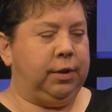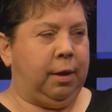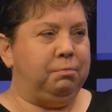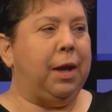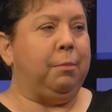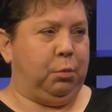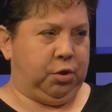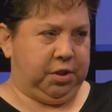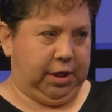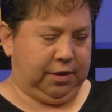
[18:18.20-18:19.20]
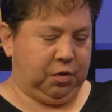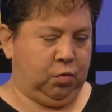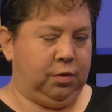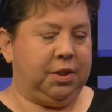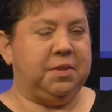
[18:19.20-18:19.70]
Yep, at Mercy High
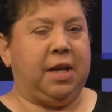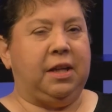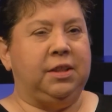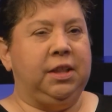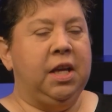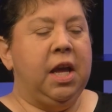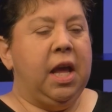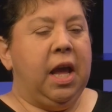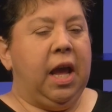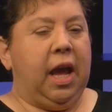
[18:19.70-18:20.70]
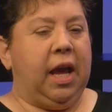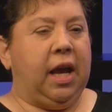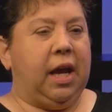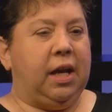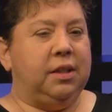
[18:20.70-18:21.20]
School, exactly.
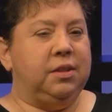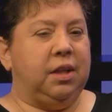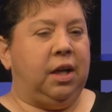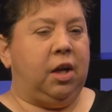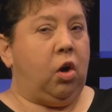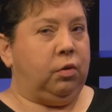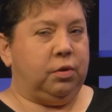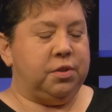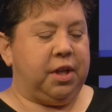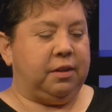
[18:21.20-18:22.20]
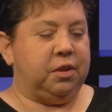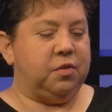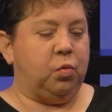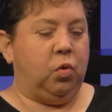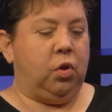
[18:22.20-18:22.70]
And all-girls Catholic
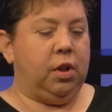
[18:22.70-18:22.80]
school.